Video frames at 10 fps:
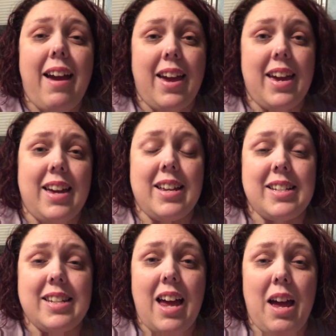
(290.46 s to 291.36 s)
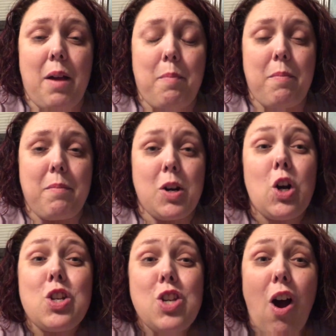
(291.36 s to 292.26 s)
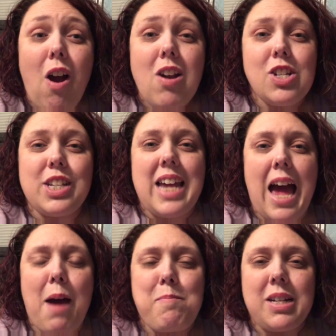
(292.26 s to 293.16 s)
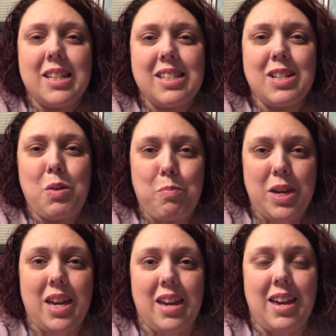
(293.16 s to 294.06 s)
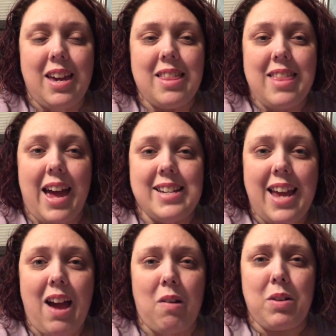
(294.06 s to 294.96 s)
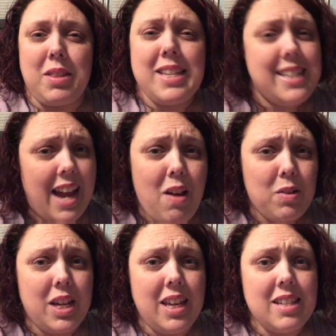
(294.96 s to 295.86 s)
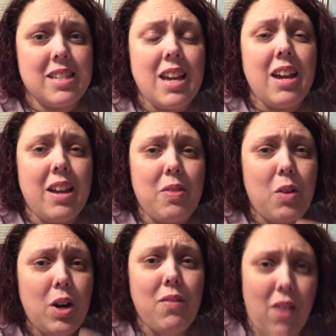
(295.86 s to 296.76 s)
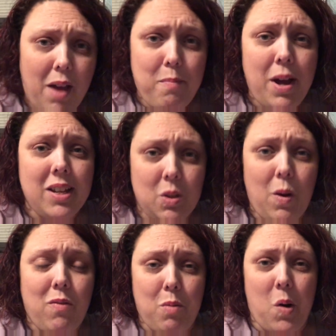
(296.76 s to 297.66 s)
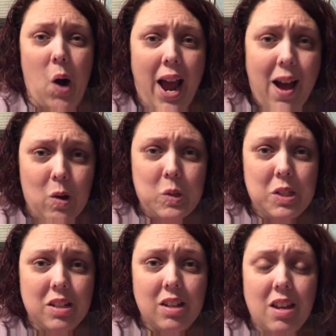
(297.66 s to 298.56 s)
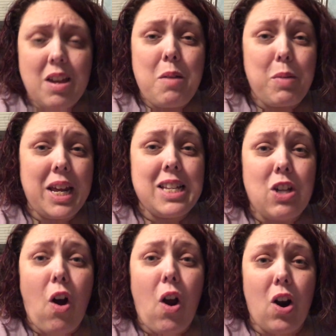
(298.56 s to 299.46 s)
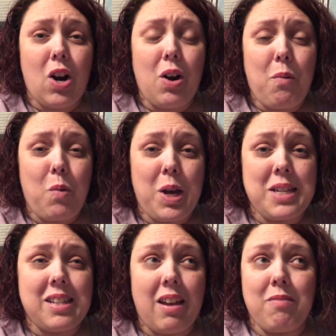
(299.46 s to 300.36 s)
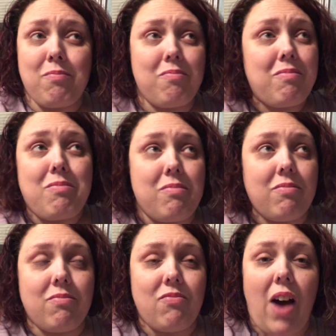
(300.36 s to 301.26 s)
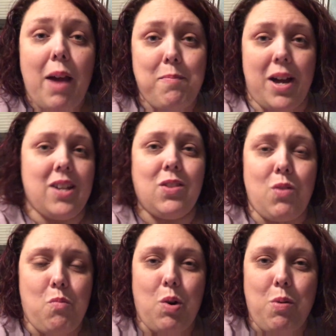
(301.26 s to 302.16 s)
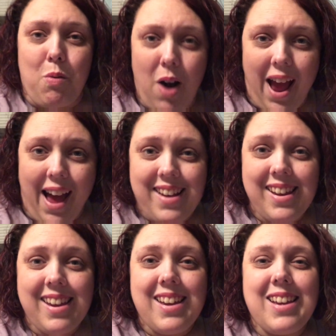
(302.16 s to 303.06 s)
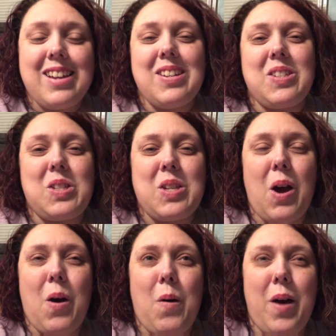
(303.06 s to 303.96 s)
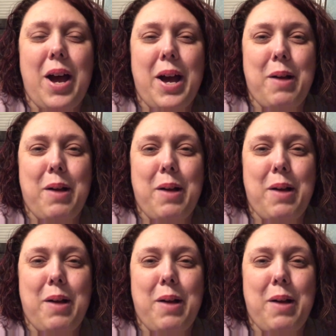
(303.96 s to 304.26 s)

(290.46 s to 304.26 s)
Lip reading: And Kirk's car just happened to still be in that town. This town is 35 miles away from our house, but his car was 5 miles from where we were at. So